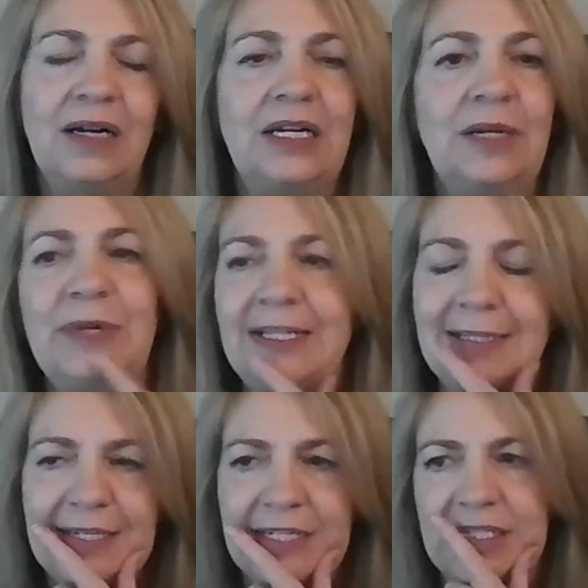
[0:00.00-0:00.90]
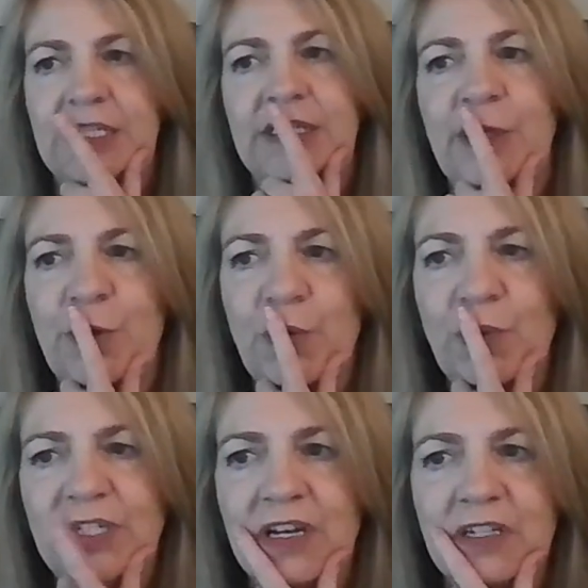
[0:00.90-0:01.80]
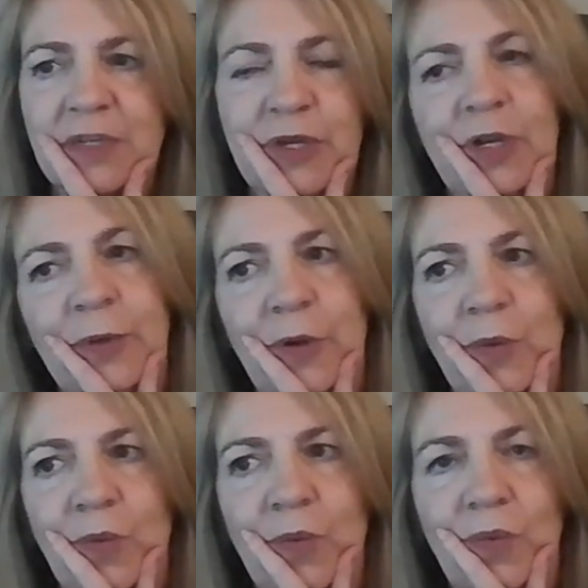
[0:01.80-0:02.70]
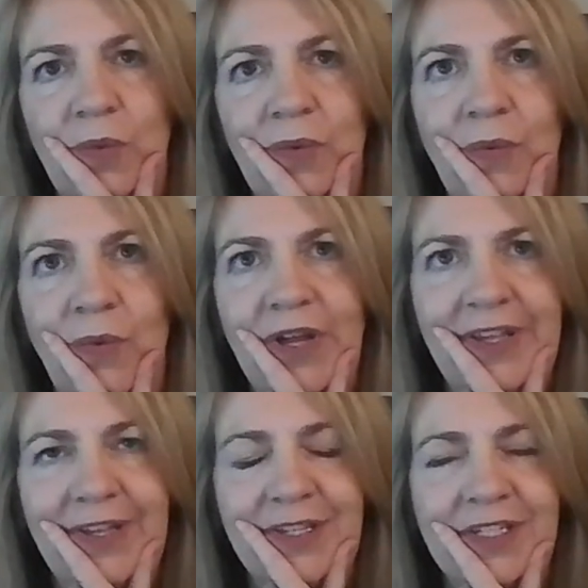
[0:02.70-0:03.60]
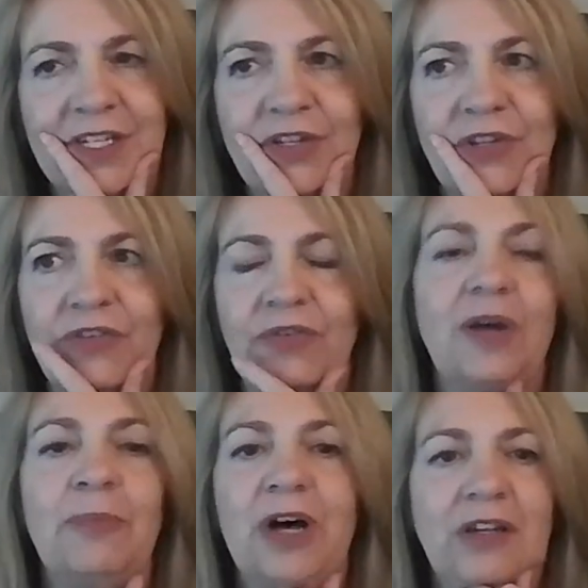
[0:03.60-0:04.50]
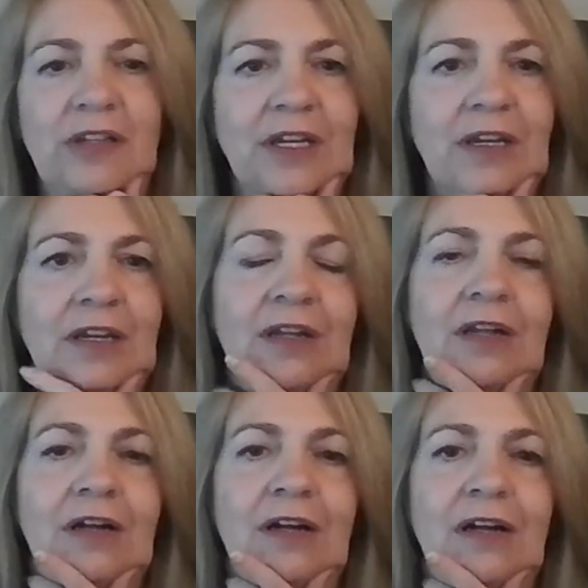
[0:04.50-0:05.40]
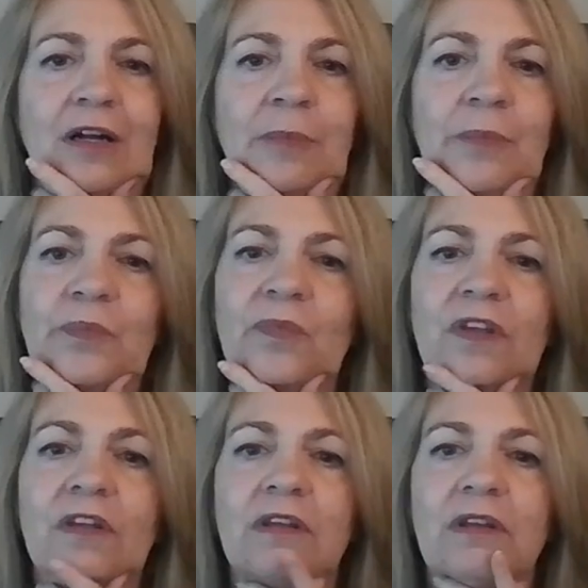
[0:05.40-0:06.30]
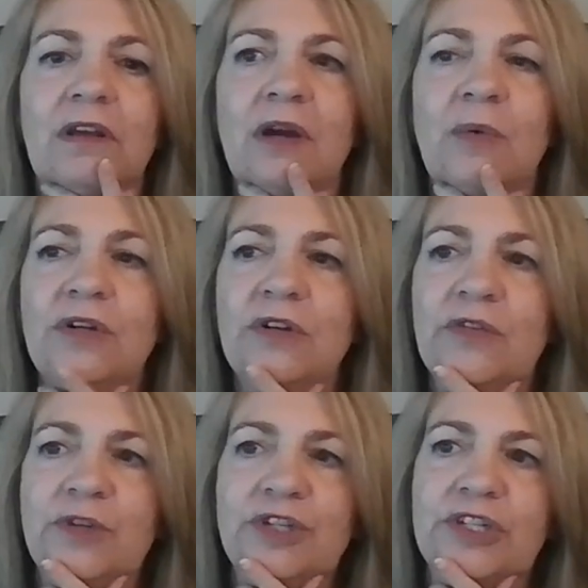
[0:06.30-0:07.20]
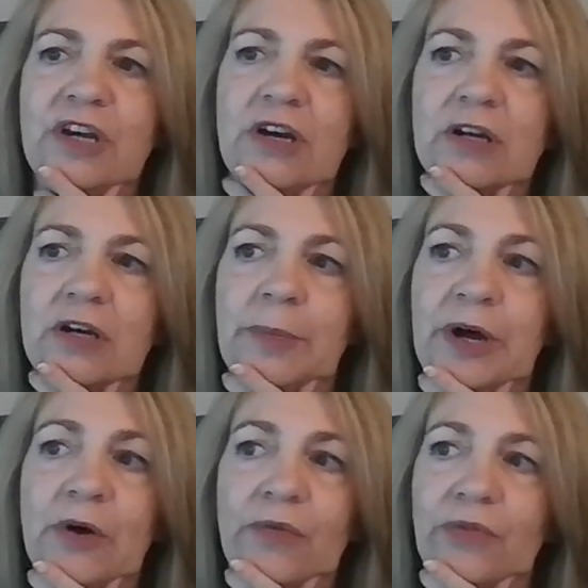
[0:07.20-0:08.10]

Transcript: Let's see. So we talked about what is threat modeling. I wonder if we should talk about